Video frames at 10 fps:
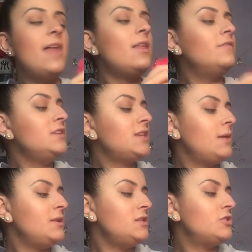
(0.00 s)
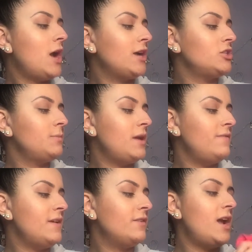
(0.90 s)
I love these camis. These are actually my
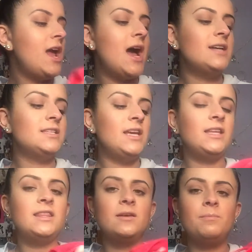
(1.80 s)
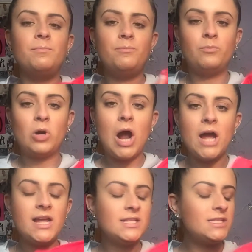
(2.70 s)
favorite. It has like the
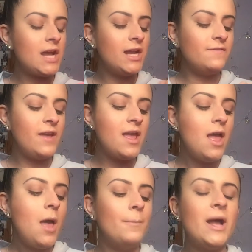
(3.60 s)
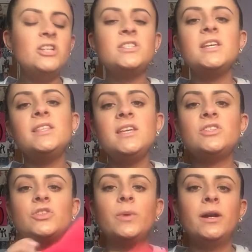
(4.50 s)
bra inside of it, but I just like
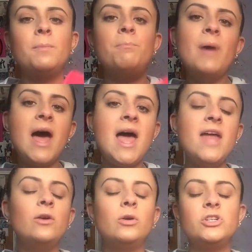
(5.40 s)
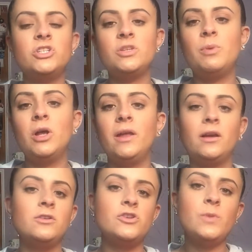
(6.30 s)
these to wear to bed or just to put
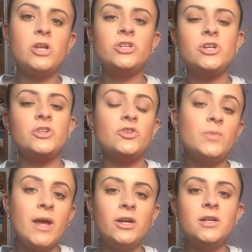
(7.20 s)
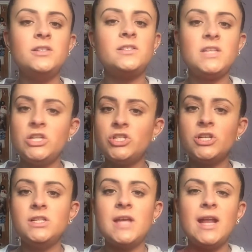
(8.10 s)
like under sweatshirts or sweaters,
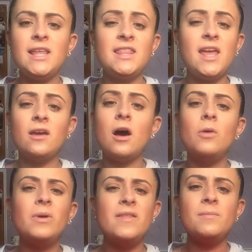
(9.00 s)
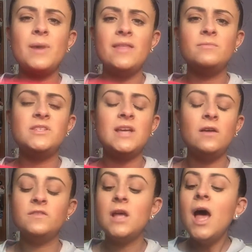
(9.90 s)
t-shirts, anything. I'll wear them by
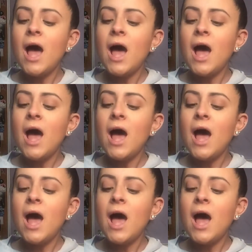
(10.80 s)
themselves.